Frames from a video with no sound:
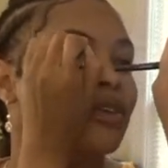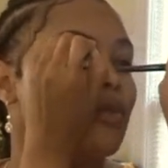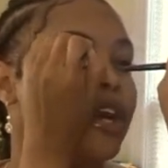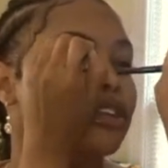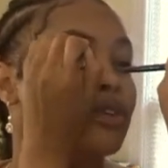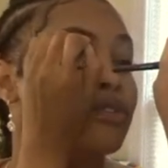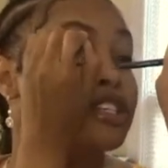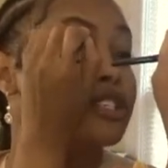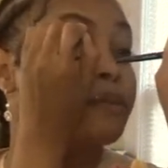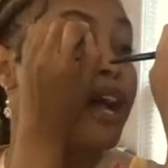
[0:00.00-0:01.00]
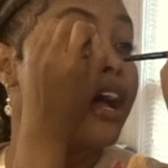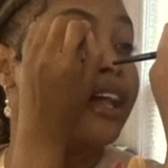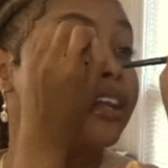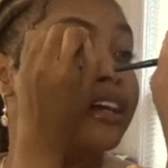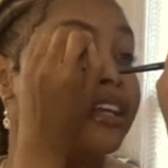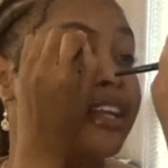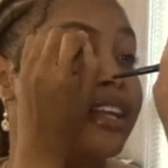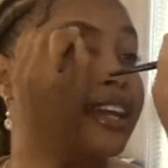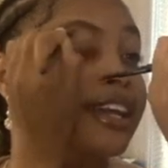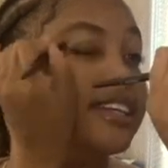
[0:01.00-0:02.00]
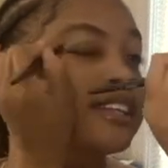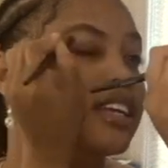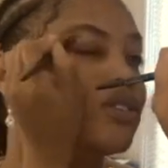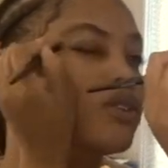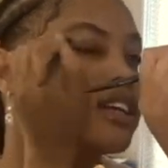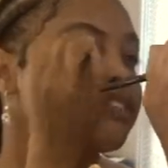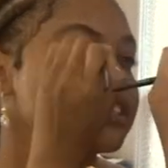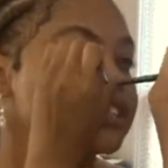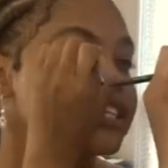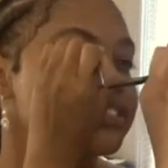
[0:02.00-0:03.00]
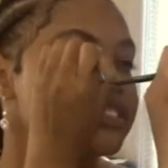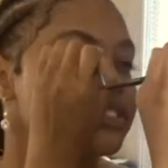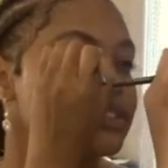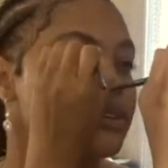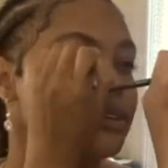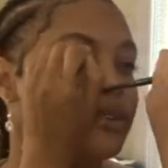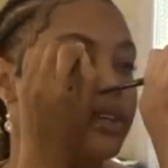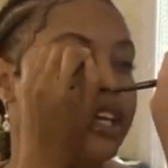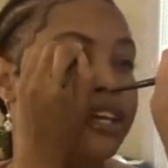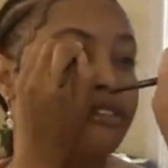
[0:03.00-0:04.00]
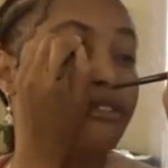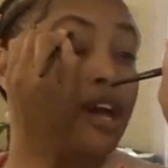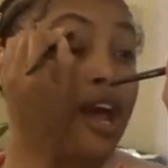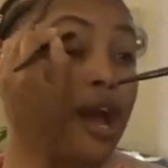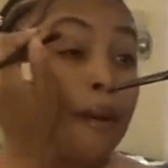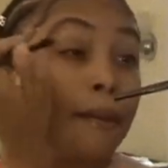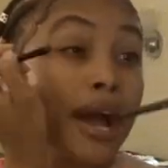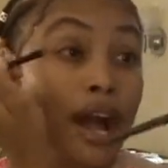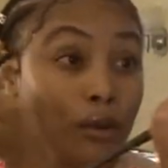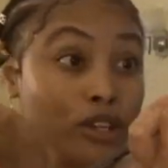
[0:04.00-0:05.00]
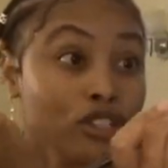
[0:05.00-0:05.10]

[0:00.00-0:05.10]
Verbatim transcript: when you respond, again, anything you give attention to, you give power